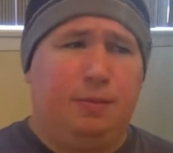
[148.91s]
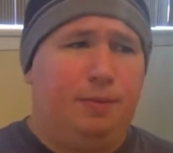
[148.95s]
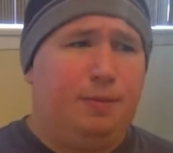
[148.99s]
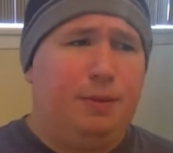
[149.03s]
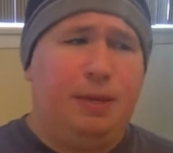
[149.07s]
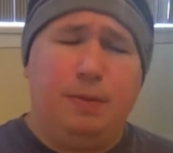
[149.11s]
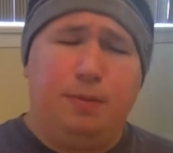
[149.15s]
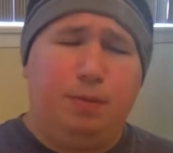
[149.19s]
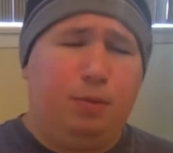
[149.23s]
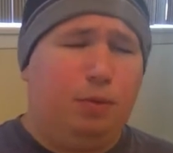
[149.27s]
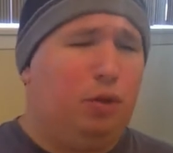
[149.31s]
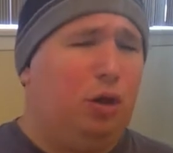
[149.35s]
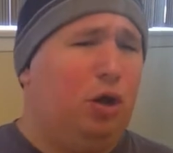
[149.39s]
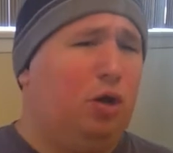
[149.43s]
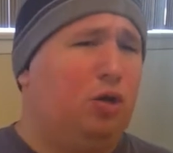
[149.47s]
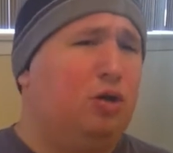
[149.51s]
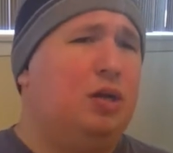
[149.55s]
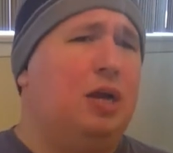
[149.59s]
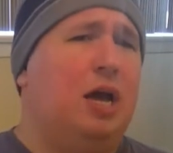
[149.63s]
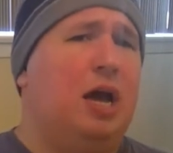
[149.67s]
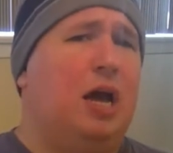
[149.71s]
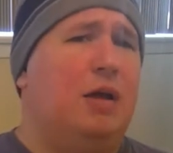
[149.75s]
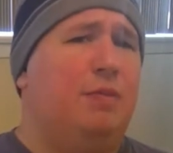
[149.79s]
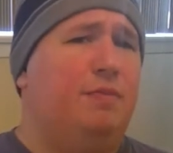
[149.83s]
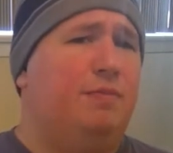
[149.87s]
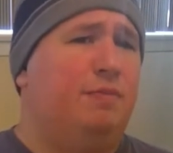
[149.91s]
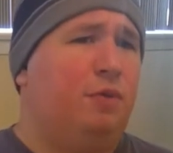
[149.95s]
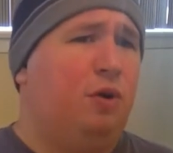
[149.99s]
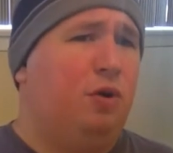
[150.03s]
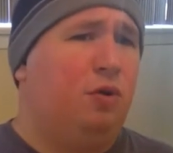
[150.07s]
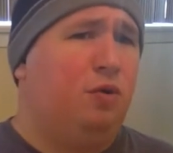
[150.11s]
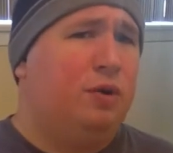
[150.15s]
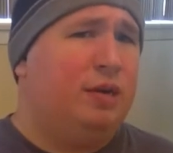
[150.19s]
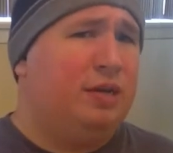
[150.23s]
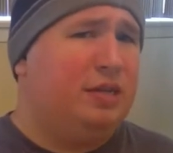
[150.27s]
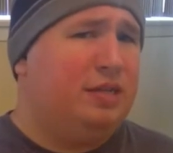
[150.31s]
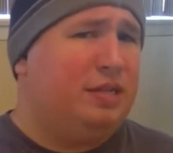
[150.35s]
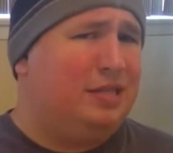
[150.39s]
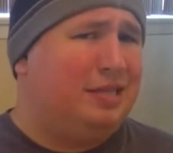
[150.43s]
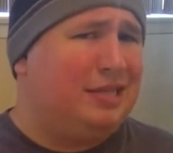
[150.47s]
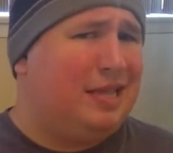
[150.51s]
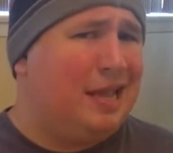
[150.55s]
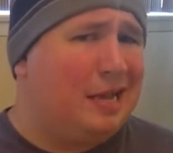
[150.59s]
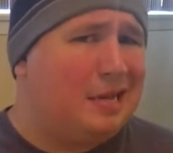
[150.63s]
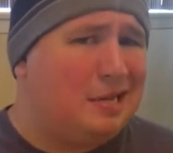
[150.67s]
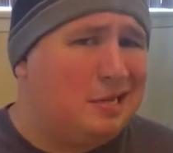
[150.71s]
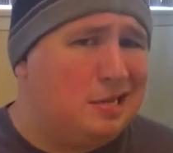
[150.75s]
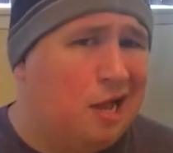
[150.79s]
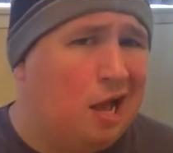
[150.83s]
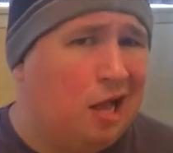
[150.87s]
People are not always
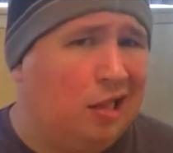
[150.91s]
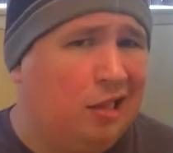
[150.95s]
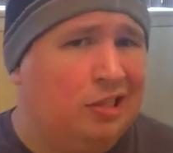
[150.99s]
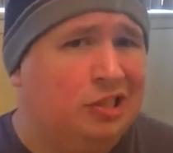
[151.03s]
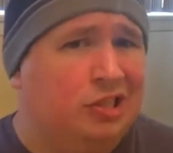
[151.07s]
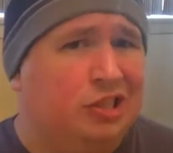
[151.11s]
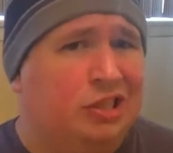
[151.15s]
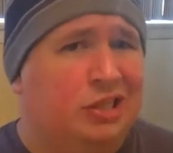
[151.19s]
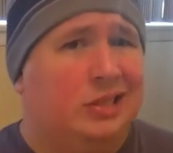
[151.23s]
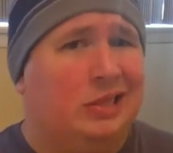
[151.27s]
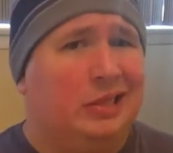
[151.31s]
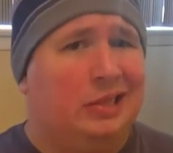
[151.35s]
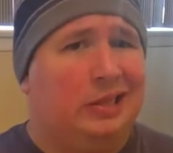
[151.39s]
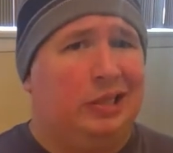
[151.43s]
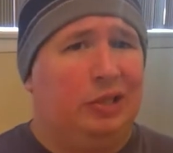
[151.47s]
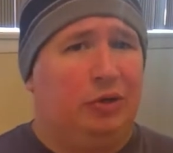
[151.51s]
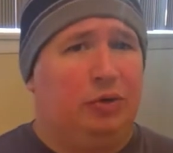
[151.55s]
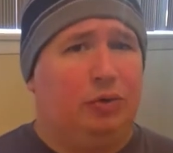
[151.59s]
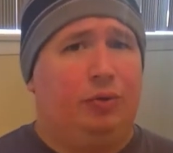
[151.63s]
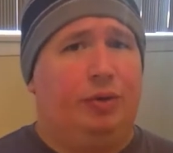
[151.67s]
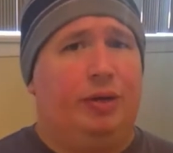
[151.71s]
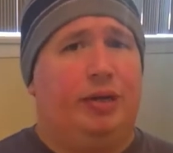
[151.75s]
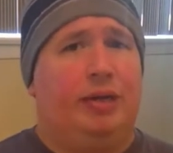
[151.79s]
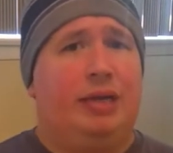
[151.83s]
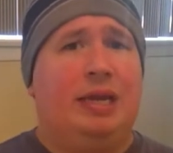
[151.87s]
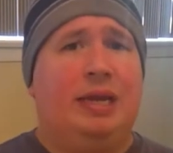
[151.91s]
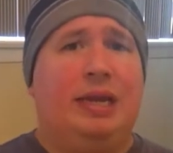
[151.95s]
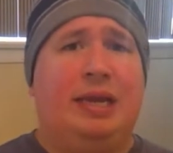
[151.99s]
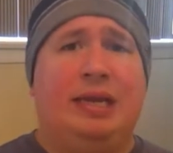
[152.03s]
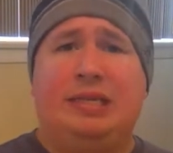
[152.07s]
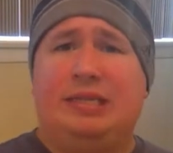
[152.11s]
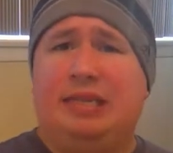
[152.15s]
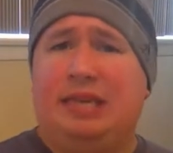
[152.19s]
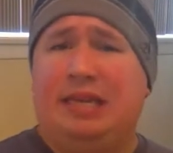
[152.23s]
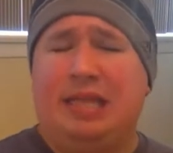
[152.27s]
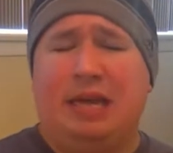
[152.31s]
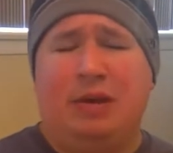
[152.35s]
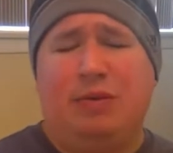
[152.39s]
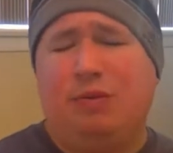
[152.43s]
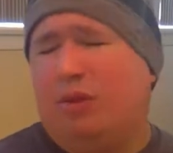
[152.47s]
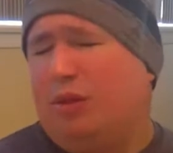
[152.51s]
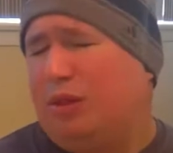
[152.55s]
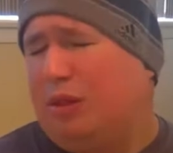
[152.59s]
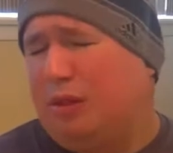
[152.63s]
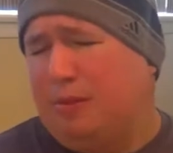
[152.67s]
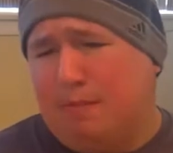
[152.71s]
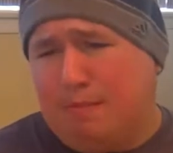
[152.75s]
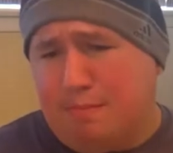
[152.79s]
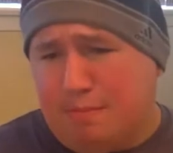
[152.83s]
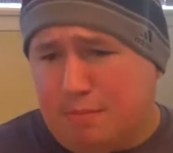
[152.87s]
technology literate, and I say that with
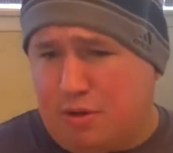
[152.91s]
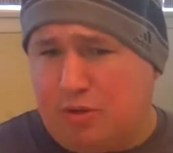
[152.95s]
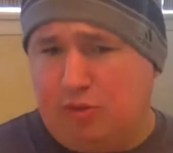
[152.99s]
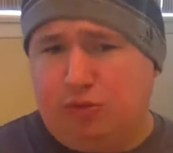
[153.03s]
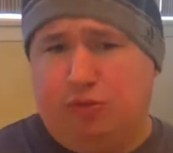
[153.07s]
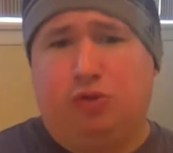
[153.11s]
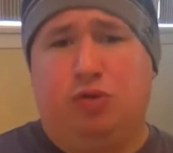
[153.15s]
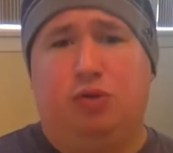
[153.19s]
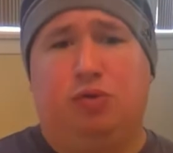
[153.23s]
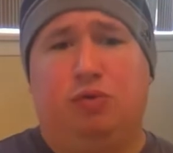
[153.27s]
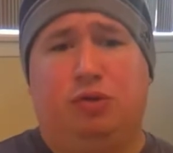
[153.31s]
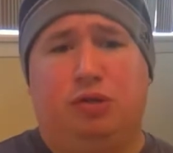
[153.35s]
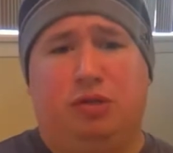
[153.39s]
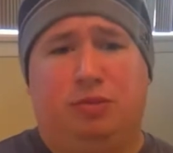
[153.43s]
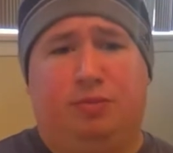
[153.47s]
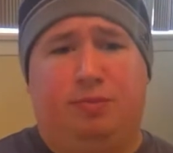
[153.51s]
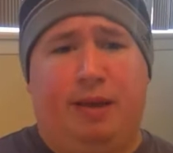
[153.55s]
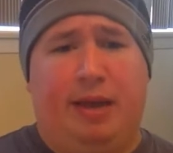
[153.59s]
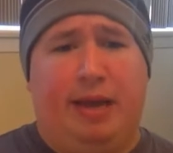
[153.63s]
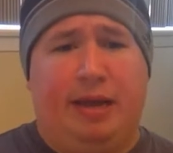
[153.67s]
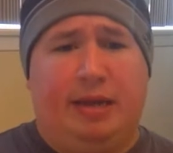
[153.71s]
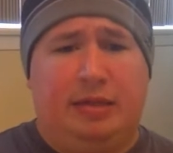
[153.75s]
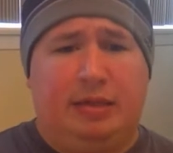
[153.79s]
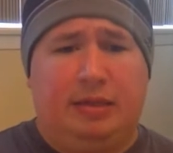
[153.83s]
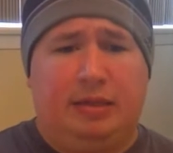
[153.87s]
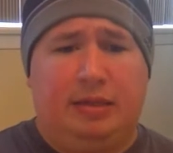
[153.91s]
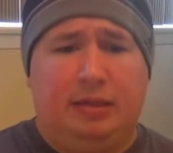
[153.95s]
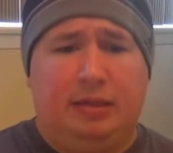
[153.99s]
the most due respect.